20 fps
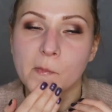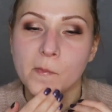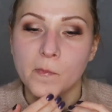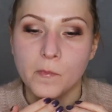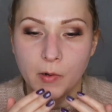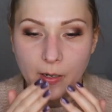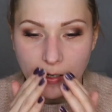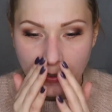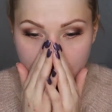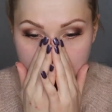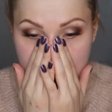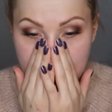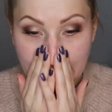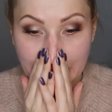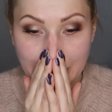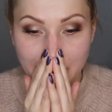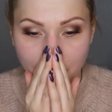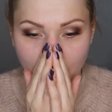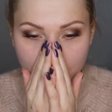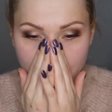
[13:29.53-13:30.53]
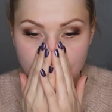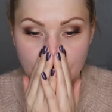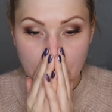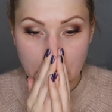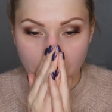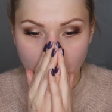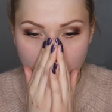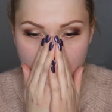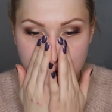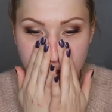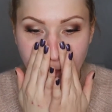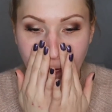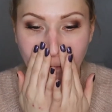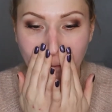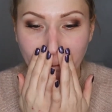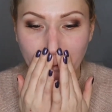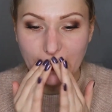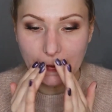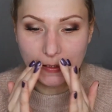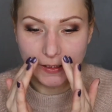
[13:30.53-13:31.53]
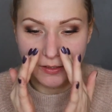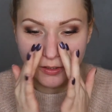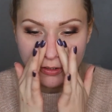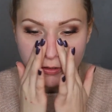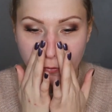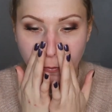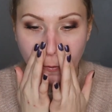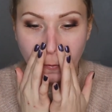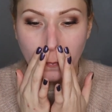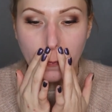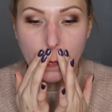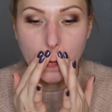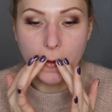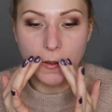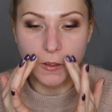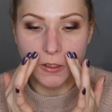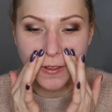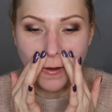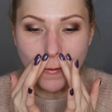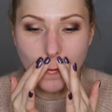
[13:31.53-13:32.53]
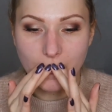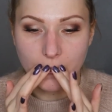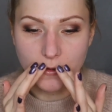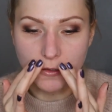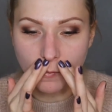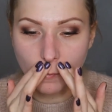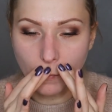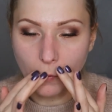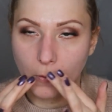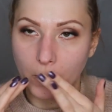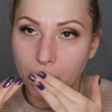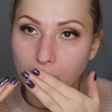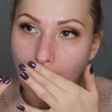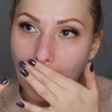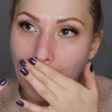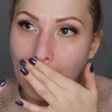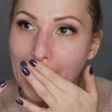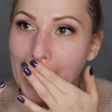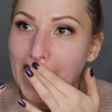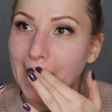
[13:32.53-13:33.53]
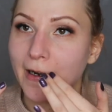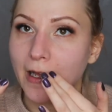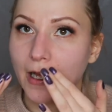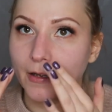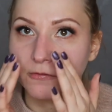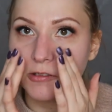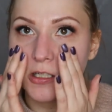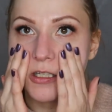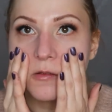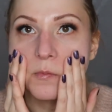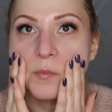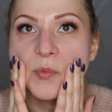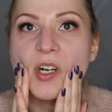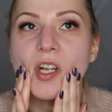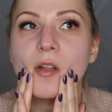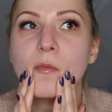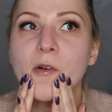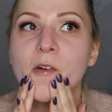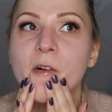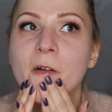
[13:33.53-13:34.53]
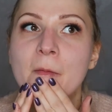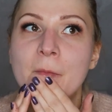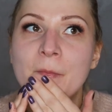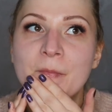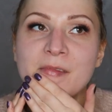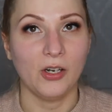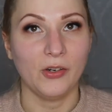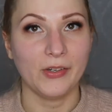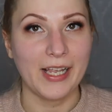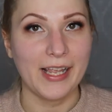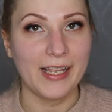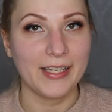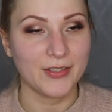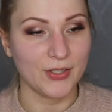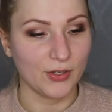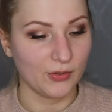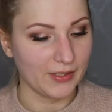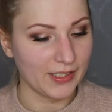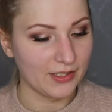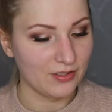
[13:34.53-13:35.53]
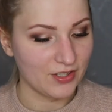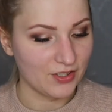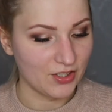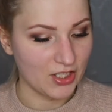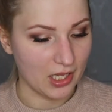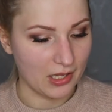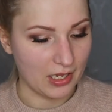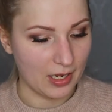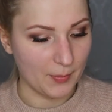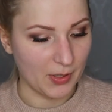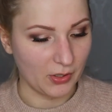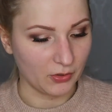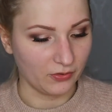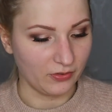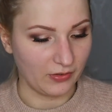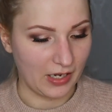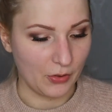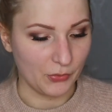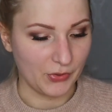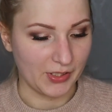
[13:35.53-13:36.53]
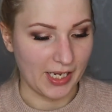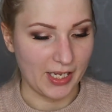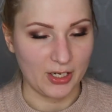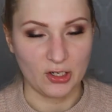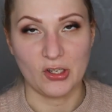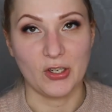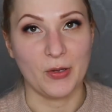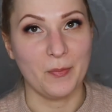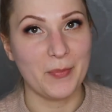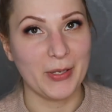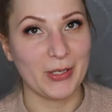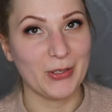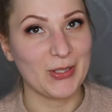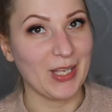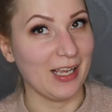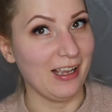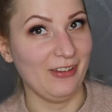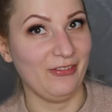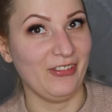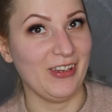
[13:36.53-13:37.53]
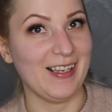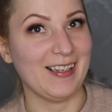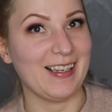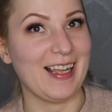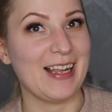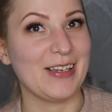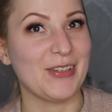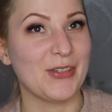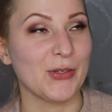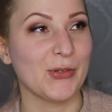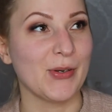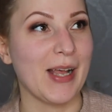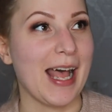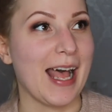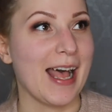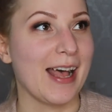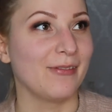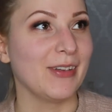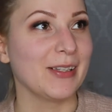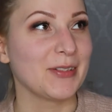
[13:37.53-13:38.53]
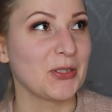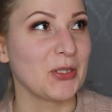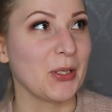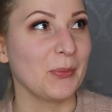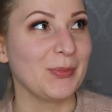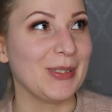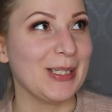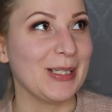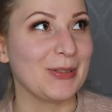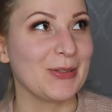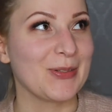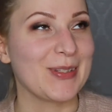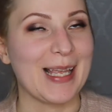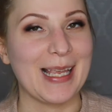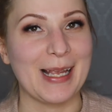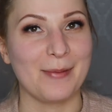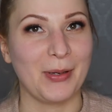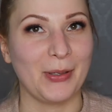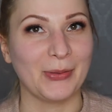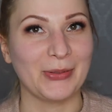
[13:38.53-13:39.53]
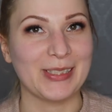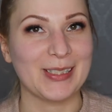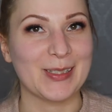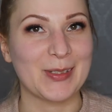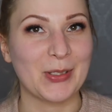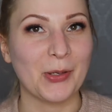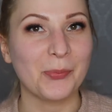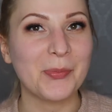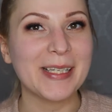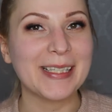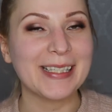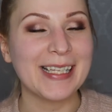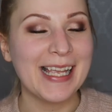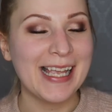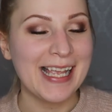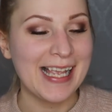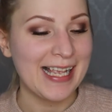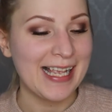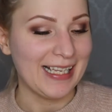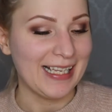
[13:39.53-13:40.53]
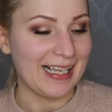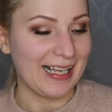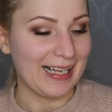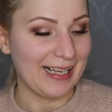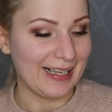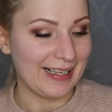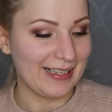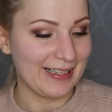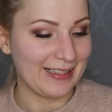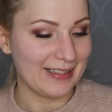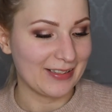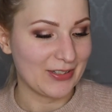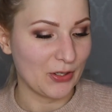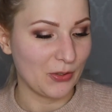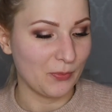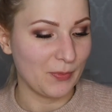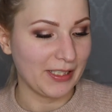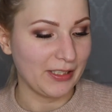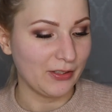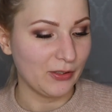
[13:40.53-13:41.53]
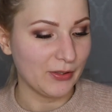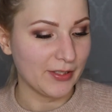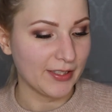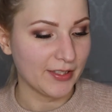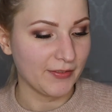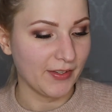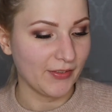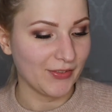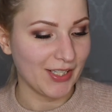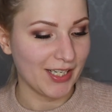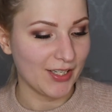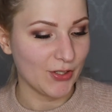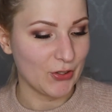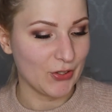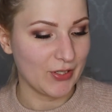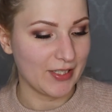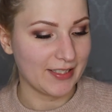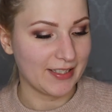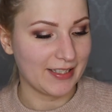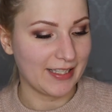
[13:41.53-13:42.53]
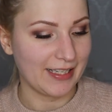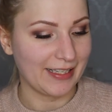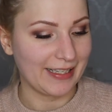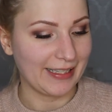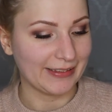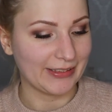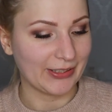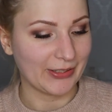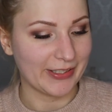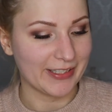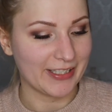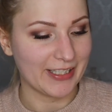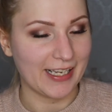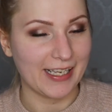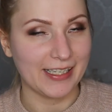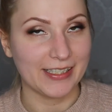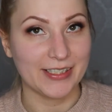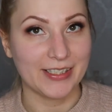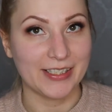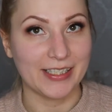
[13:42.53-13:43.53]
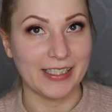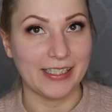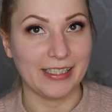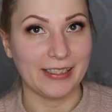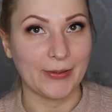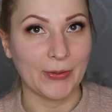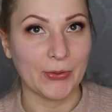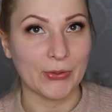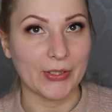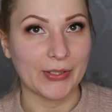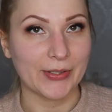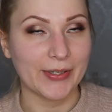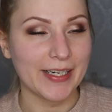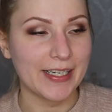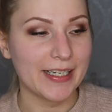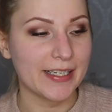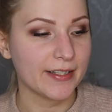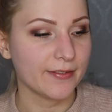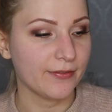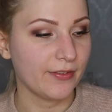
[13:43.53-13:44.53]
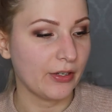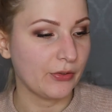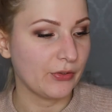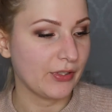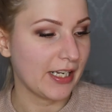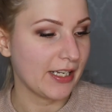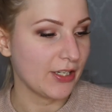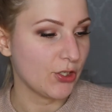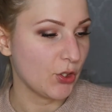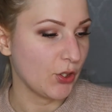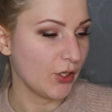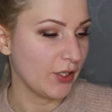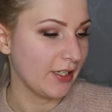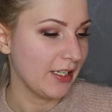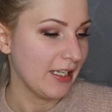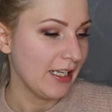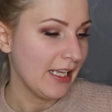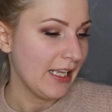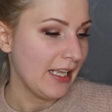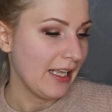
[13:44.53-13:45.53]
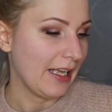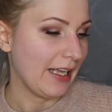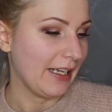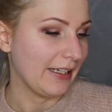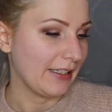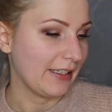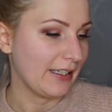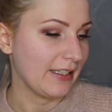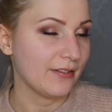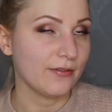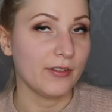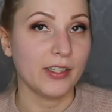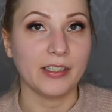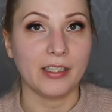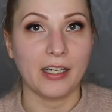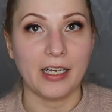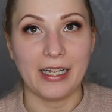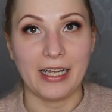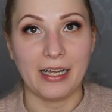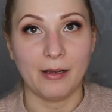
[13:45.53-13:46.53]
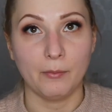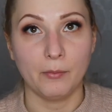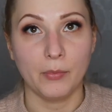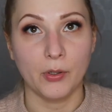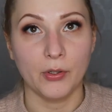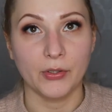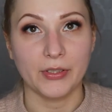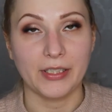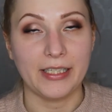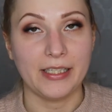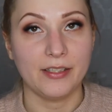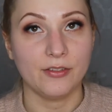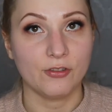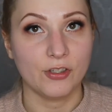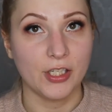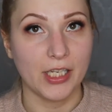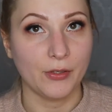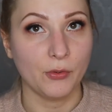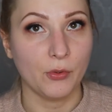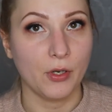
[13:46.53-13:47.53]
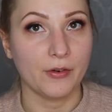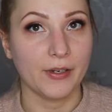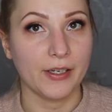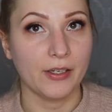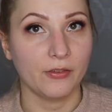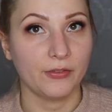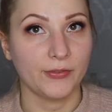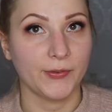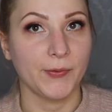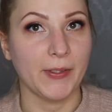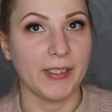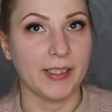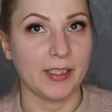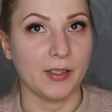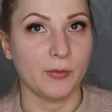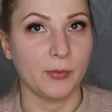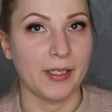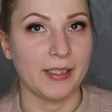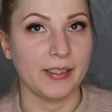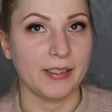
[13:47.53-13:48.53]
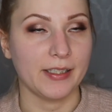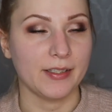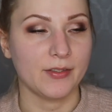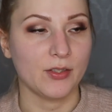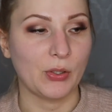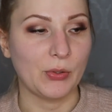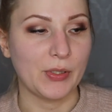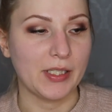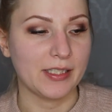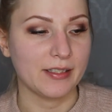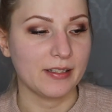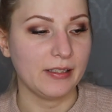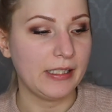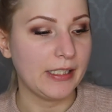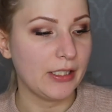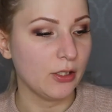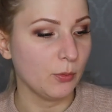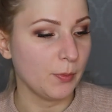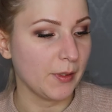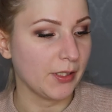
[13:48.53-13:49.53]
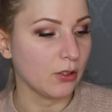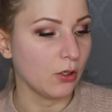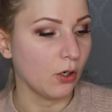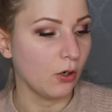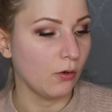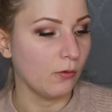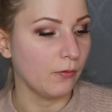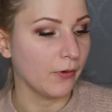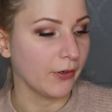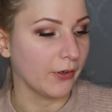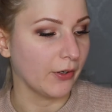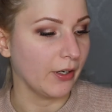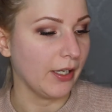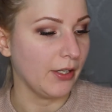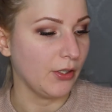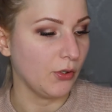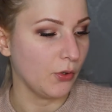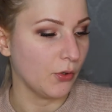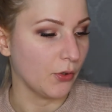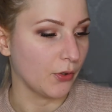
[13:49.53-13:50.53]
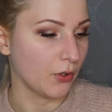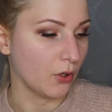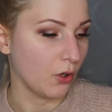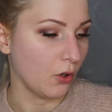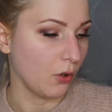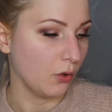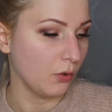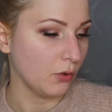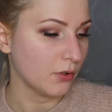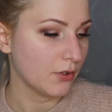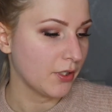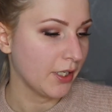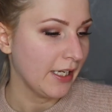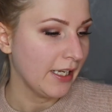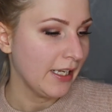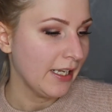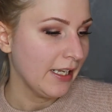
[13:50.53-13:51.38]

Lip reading: But this one just makes my face so smooth. I love this primer. Okay, so let's chat about foundation because I feel I do have something to say about this topic. So my oldest foundation is the Catrice HD Liquid Radiance foundation, and this one I have bought in January of 2020, so it is a little bit over a year old.